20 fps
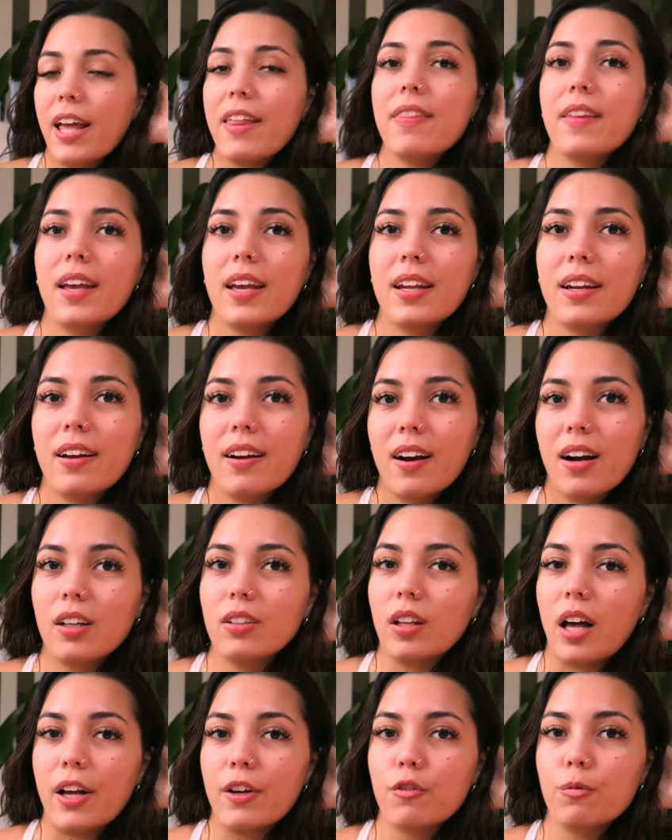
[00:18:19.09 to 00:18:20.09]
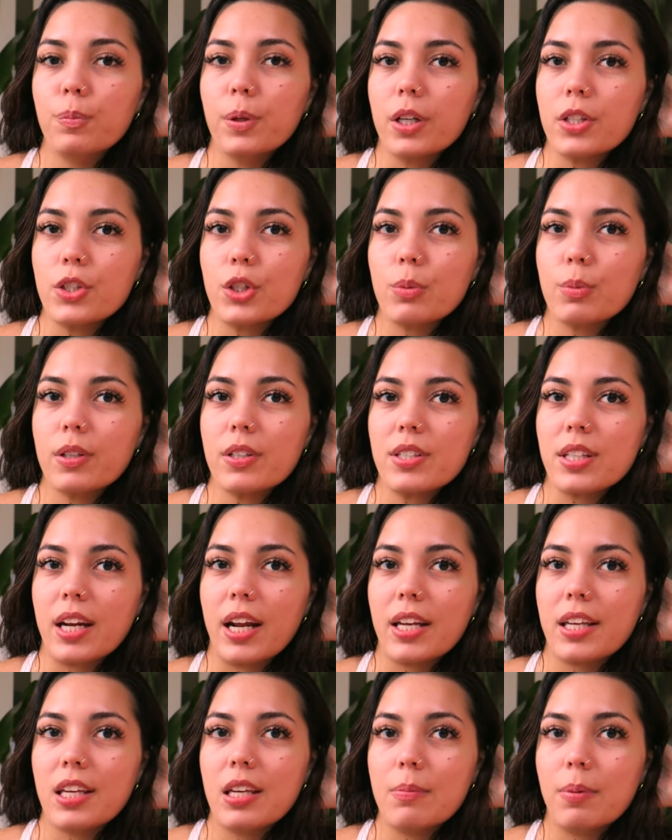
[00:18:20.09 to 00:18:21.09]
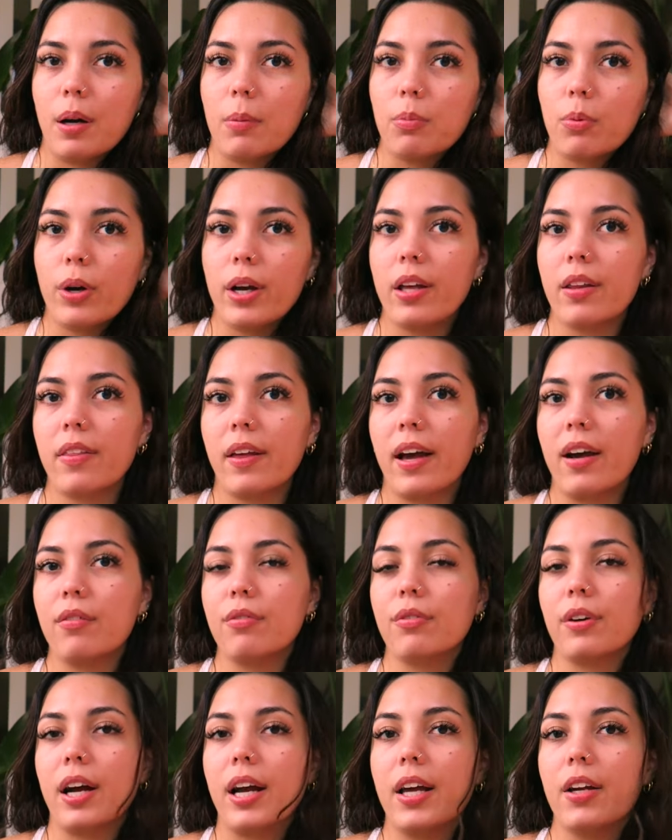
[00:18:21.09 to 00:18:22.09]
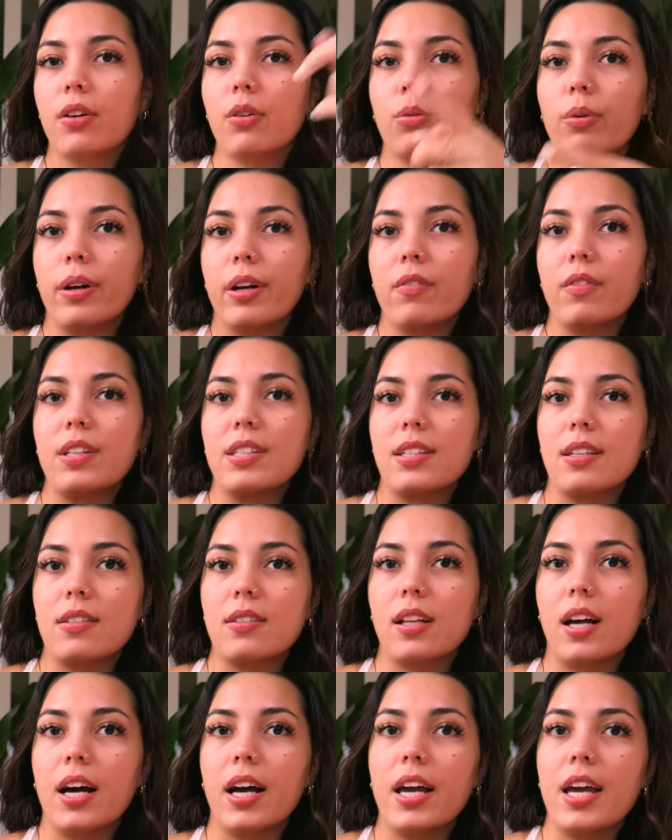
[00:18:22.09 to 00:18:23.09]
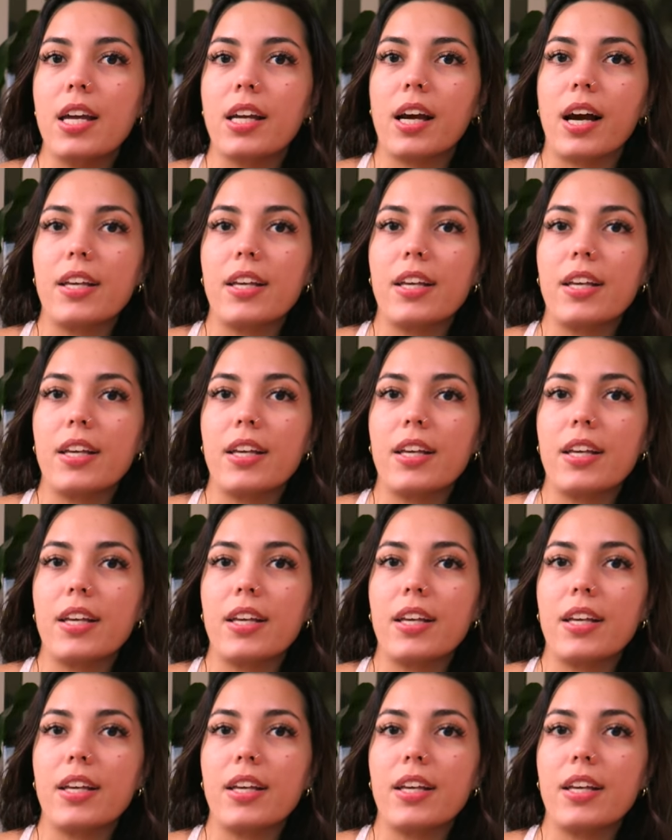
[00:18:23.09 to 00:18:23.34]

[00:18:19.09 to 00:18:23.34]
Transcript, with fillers: And then a lot of booktubers that I keep up with have read One of Us Is Lying.